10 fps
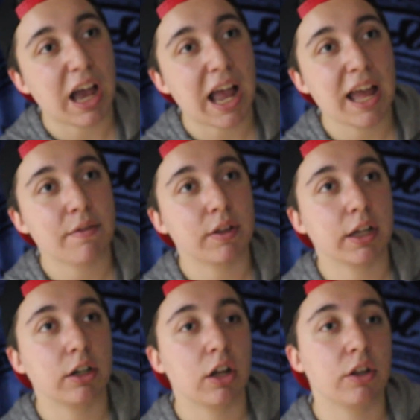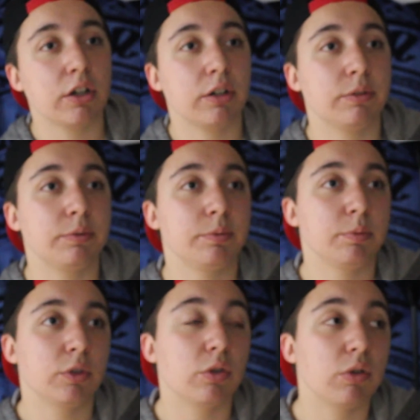I have like another
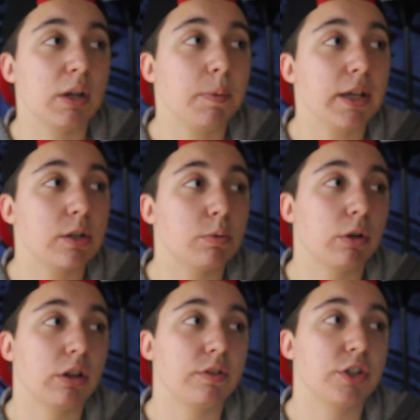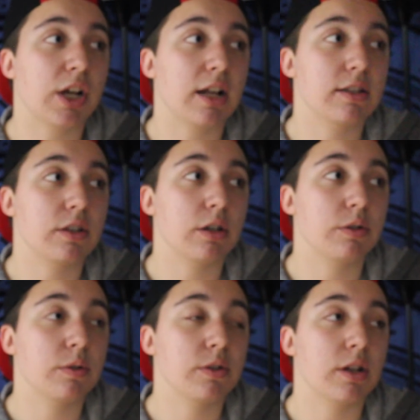3 weeks worth of shots though,
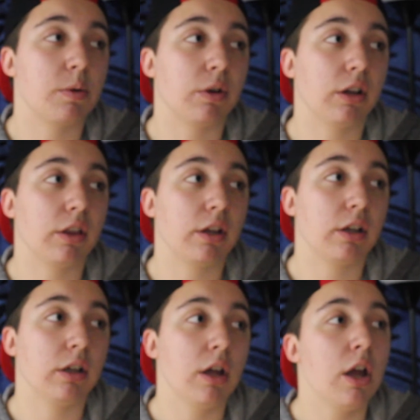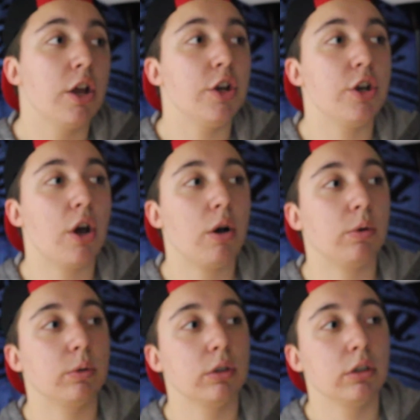so it's not worth it.
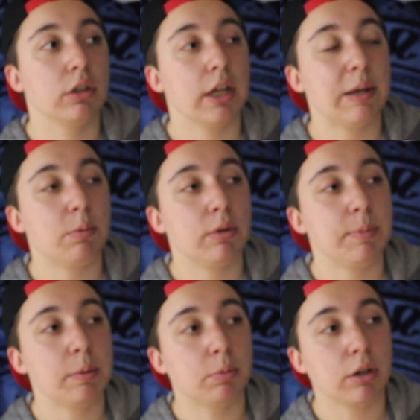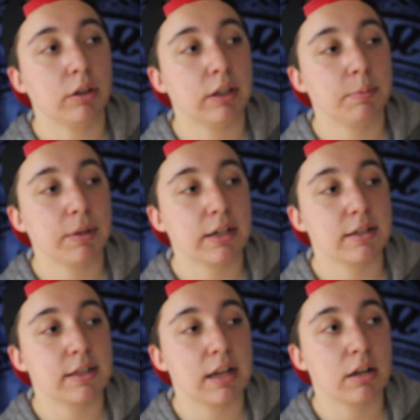No, it would be worth it,
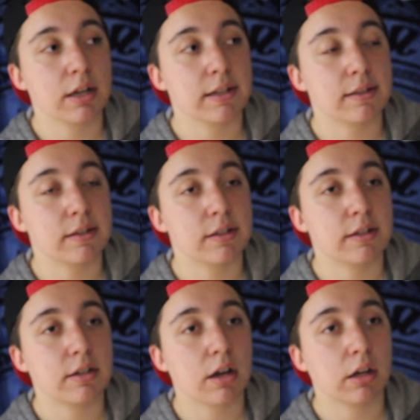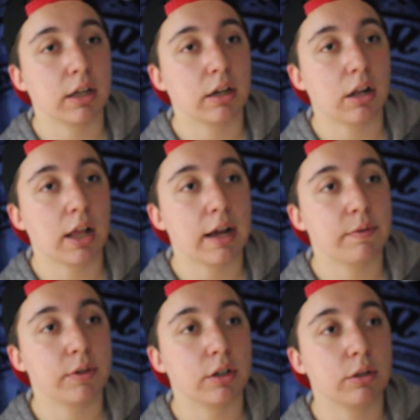because then I'll get stuck and I'll
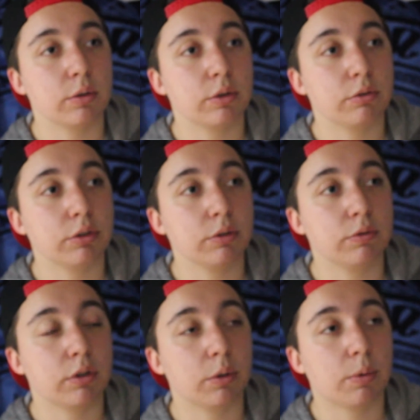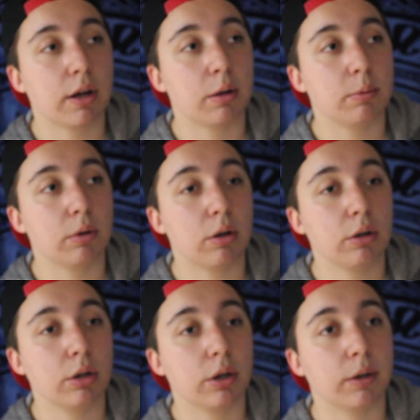have to go through for a while
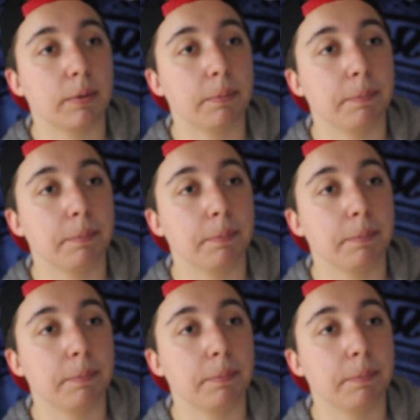longer.